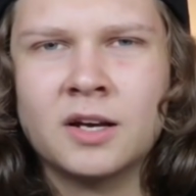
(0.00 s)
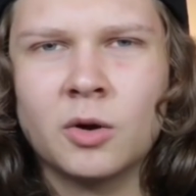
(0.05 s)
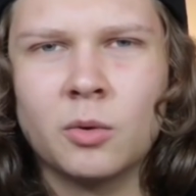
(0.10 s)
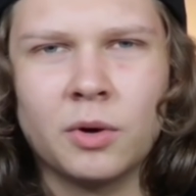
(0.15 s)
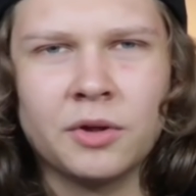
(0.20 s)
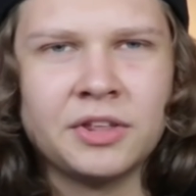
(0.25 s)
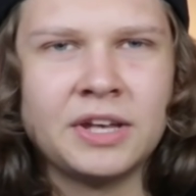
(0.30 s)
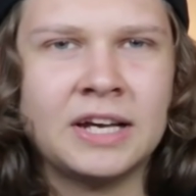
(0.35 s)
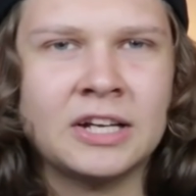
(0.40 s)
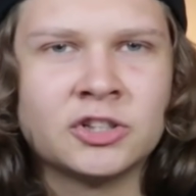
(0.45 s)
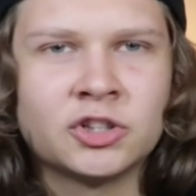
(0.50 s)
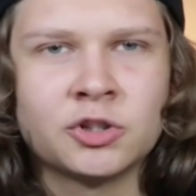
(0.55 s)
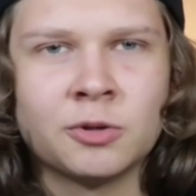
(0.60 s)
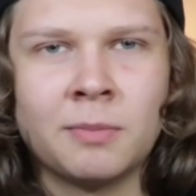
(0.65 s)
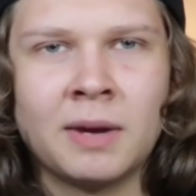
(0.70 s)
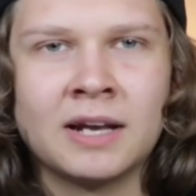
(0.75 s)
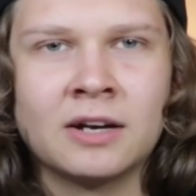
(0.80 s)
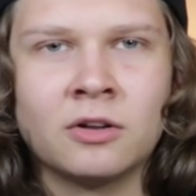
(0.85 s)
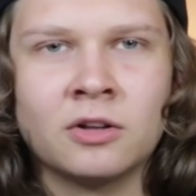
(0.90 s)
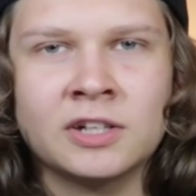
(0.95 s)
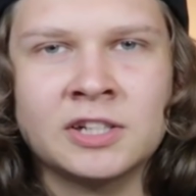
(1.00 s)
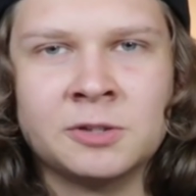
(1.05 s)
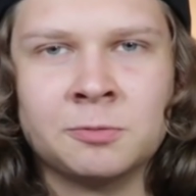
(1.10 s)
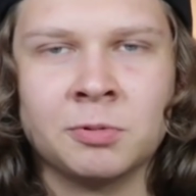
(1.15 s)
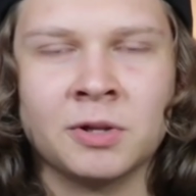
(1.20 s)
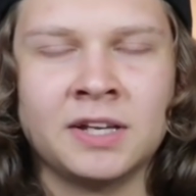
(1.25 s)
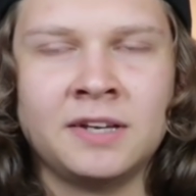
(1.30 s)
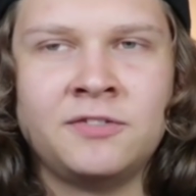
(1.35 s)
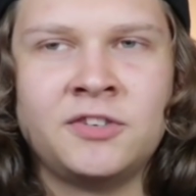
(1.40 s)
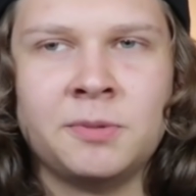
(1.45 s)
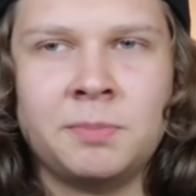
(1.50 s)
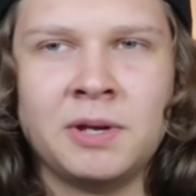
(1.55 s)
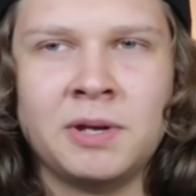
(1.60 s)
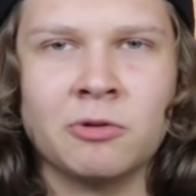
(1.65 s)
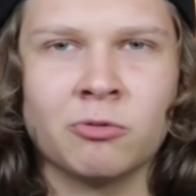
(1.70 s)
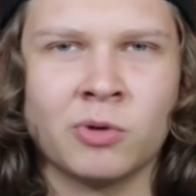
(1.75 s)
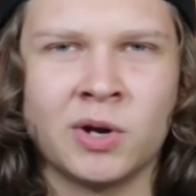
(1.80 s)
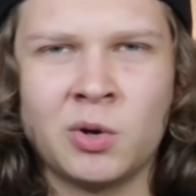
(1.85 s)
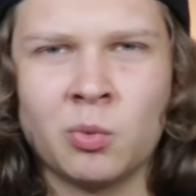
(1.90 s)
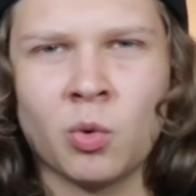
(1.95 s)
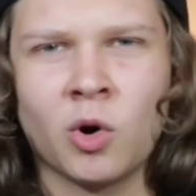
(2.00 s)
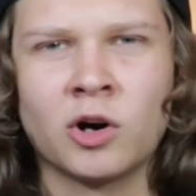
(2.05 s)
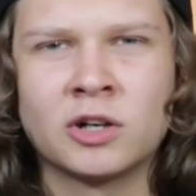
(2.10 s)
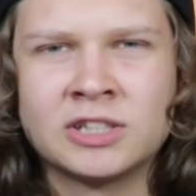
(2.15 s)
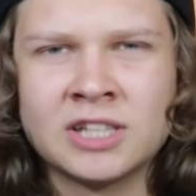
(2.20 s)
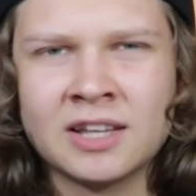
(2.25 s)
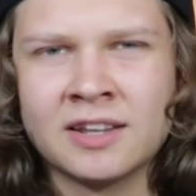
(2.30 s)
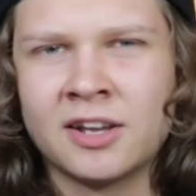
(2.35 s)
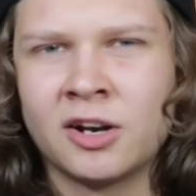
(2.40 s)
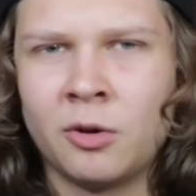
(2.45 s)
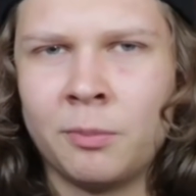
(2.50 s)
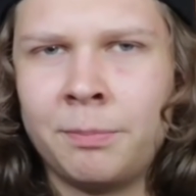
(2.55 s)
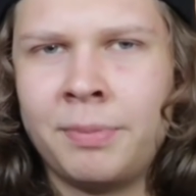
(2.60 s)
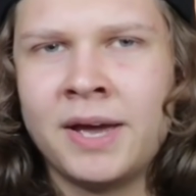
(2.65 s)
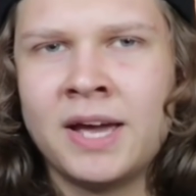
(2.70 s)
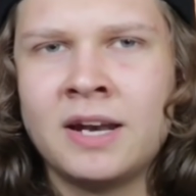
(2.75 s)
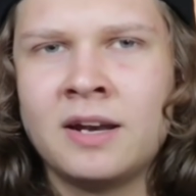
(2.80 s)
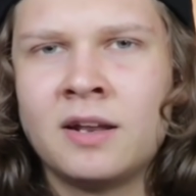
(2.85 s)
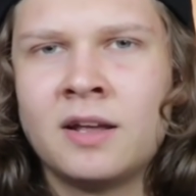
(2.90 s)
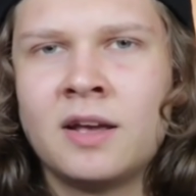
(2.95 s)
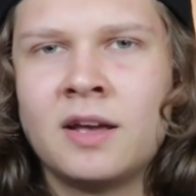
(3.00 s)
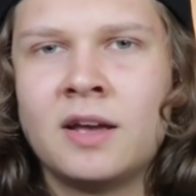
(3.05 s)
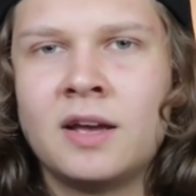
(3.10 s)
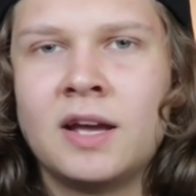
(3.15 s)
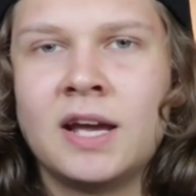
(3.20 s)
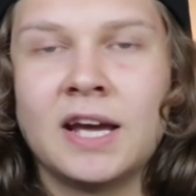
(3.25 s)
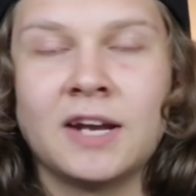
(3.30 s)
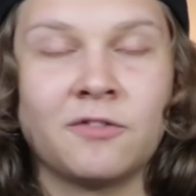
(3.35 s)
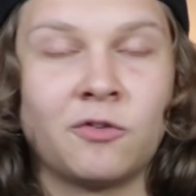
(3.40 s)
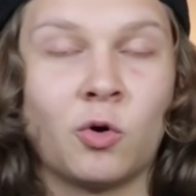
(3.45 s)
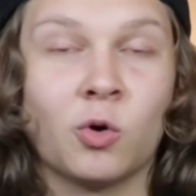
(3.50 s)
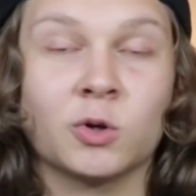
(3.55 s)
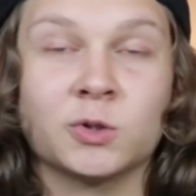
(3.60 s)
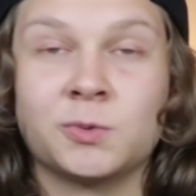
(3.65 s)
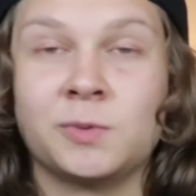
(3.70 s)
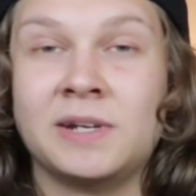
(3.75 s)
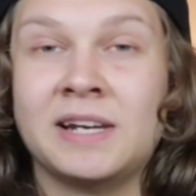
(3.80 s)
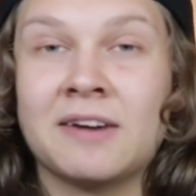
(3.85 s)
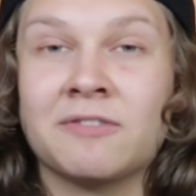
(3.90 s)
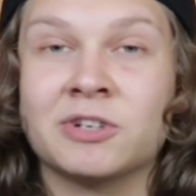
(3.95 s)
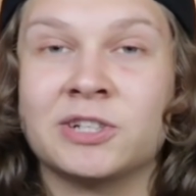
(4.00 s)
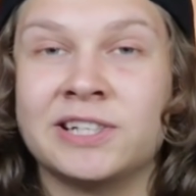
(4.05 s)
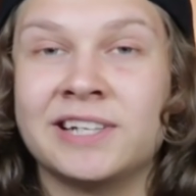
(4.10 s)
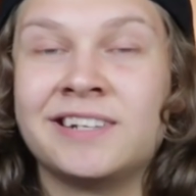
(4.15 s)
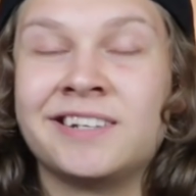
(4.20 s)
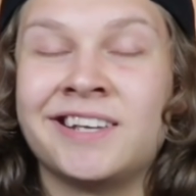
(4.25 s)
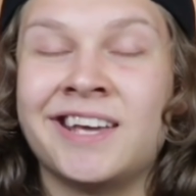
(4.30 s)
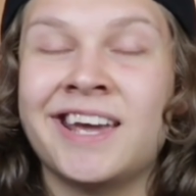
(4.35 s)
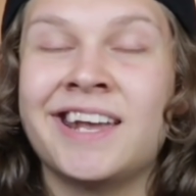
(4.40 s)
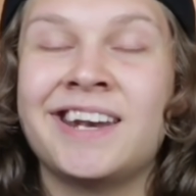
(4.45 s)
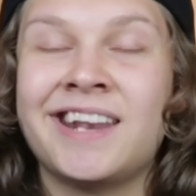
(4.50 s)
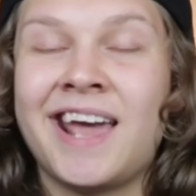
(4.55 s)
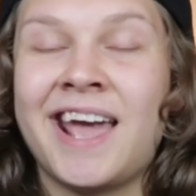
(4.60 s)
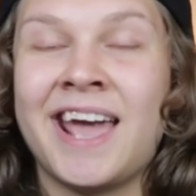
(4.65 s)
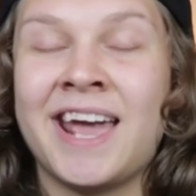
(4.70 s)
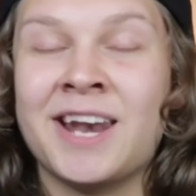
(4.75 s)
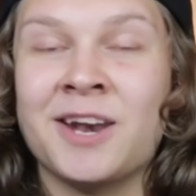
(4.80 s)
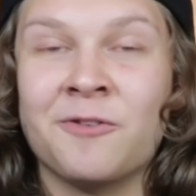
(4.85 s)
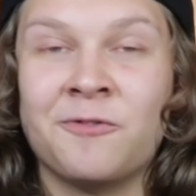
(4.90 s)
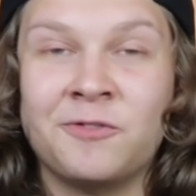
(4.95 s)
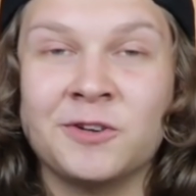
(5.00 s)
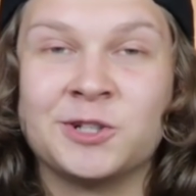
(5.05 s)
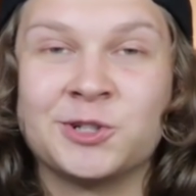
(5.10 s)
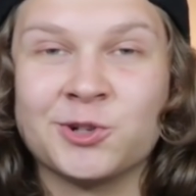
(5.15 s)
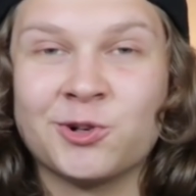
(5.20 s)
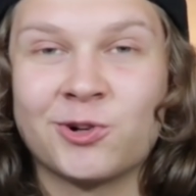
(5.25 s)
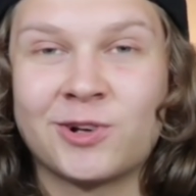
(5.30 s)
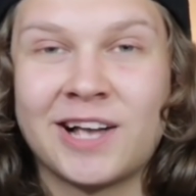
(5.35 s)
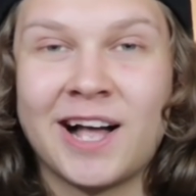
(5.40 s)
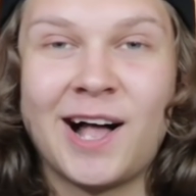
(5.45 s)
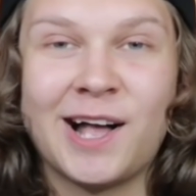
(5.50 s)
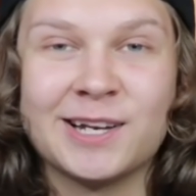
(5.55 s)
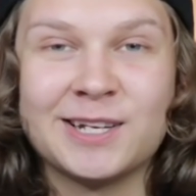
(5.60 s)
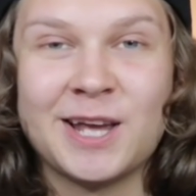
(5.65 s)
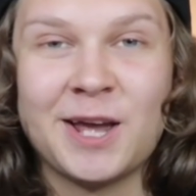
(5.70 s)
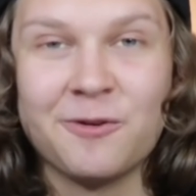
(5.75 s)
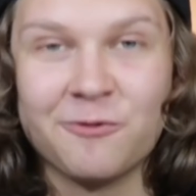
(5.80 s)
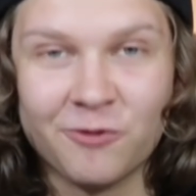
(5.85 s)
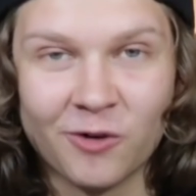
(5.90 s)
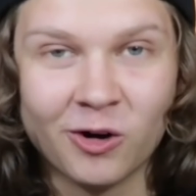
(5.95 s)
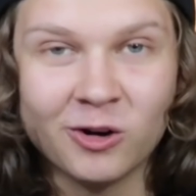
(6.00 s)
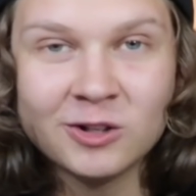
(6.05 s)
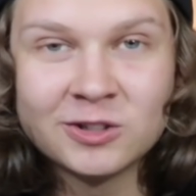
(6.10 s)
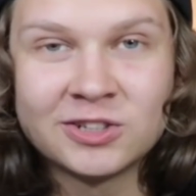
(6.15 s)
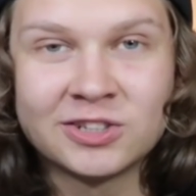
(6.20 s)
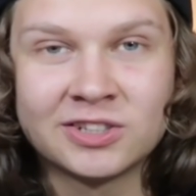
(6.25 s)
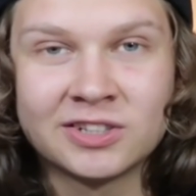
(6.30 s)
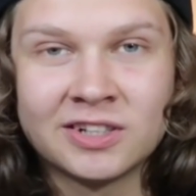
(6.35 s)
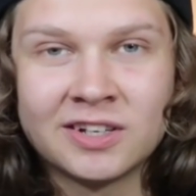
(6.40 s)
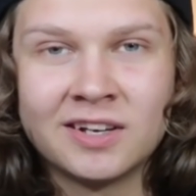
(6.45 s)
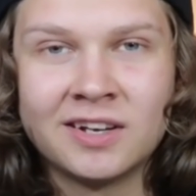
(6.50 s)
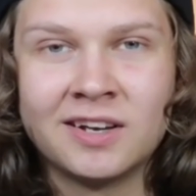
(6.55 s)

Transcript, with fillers: While the instrumental is believed to be reworked a little bit, and of course, we never did get an official Kanye verse.